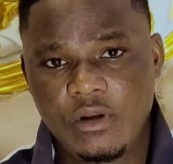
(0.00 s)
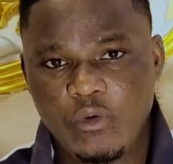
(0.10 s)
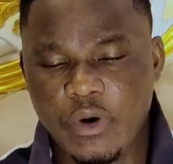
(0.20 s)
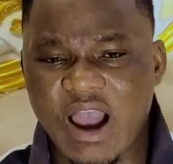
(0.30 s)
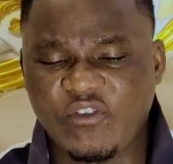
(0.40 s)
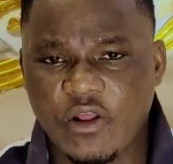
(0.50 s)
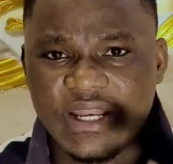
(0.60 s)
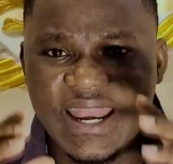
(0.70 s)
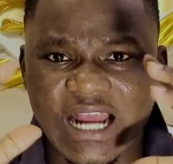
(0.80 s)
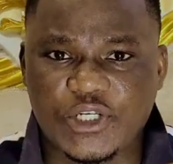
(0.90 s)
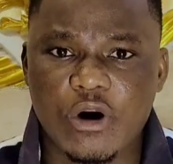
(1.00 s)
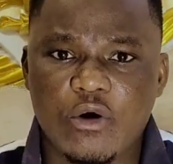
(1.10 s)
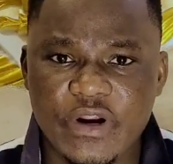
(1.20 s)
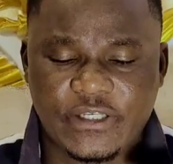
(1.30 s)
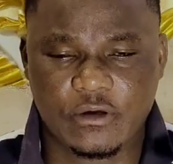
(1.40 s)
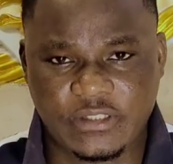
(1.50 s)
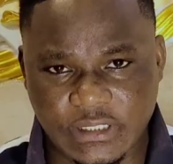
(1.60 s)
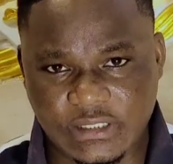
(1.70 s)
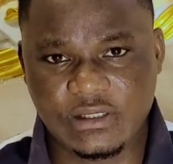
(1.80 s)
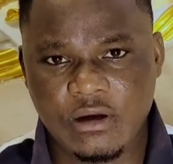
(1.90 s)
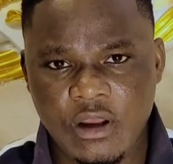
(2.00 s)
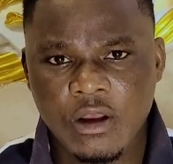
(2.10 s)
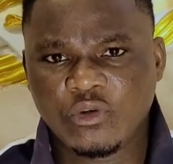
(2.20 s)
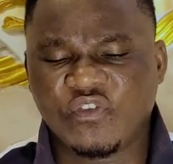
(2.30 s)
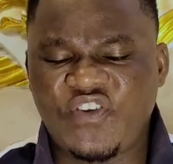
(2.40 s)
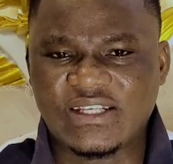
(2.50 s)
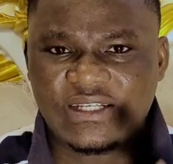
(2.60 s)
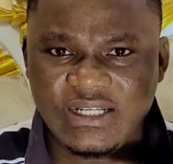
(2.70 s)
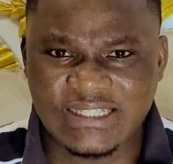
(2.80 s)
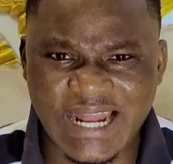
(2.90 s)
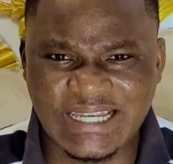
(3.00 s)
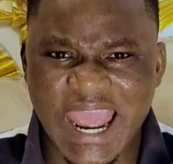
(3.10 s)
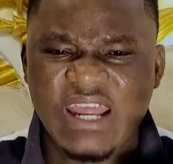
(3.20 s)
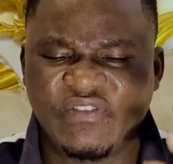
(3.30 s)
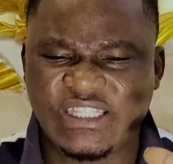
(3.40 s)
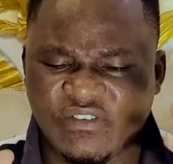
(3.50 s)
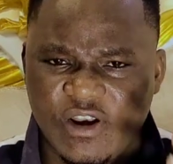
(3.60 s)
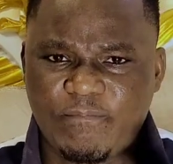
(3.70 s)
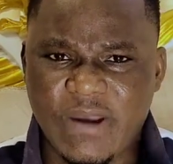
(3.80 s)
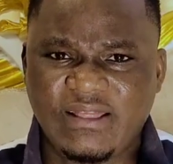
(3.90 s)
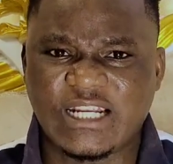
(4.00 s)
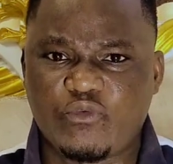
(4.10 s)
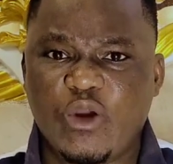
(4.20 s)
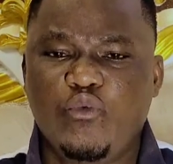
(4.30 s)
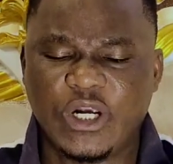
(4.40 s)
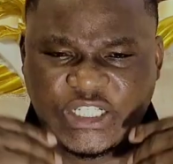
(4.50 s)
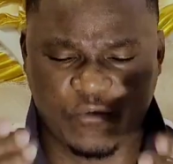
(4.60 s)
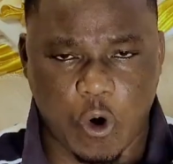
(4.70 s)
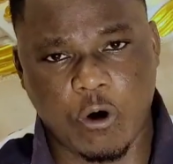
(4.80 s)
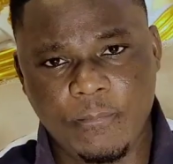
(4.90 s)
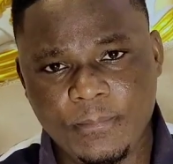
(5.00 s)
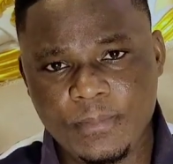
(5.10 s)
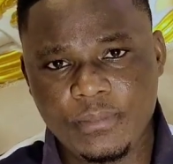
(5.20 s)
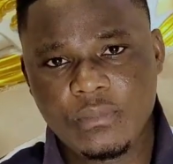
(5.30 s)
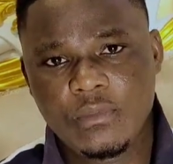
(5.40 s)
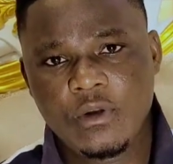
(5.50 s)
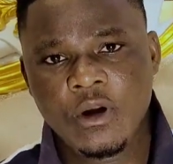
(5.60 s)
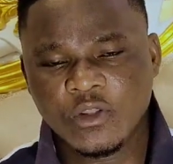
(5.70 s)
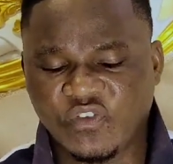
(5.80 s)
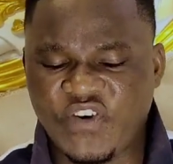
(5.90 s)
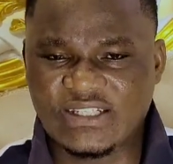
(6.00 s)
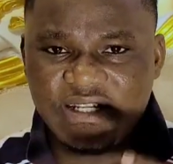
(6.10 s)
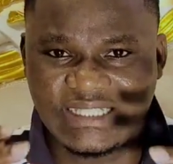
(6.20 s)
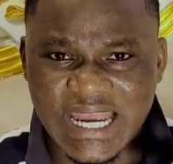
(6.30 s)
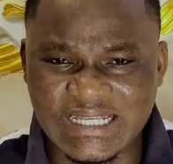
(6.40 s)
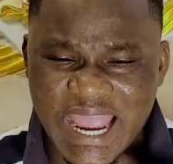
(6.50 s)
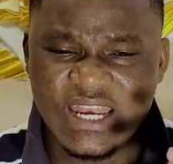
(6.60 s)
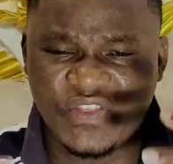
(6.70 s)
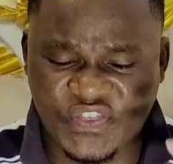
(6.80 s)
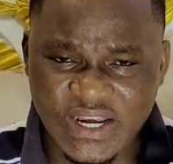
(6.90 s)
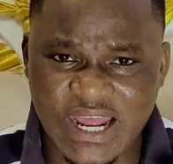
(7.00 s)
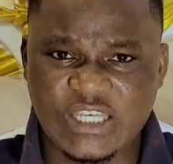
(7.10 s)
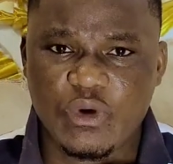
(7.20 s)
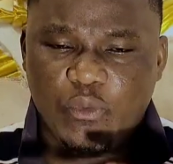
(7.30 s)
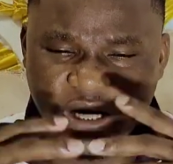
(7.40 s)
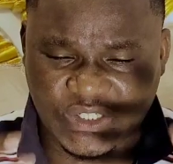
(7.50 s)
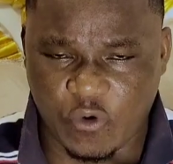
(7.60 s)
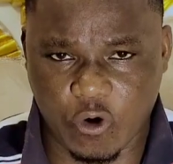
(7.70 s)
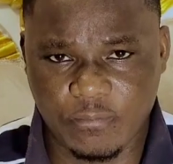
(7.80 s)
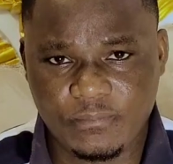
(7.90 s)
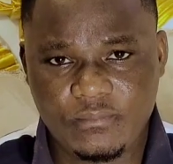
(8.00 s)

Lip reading: We have all the natural resources to facilitate any development that we wish for, to facilitate anything that we wish for.